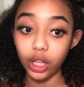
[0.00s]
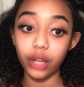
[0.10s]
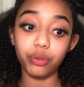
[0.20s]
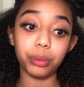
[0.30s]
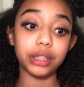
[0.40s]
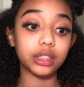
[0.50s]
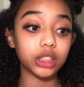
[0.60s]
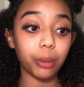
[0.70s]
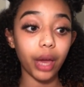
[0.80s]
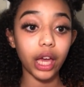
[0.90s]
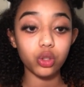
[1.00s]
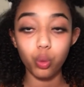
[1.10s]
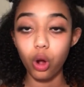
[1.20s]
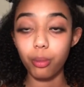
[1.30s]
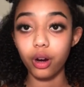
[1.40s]
you can get from like TJ Maxx,
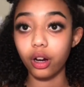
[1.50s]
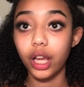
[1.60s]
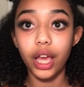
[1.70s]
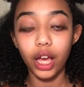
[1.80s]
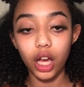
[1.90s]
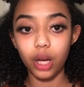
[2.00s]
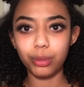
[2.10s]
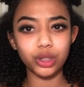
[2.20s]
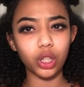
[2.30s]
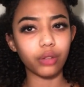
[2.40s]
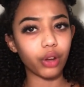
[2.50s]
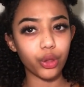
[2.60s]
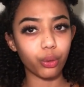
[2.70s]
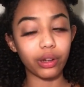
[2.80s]
Walmart. There's a lot of other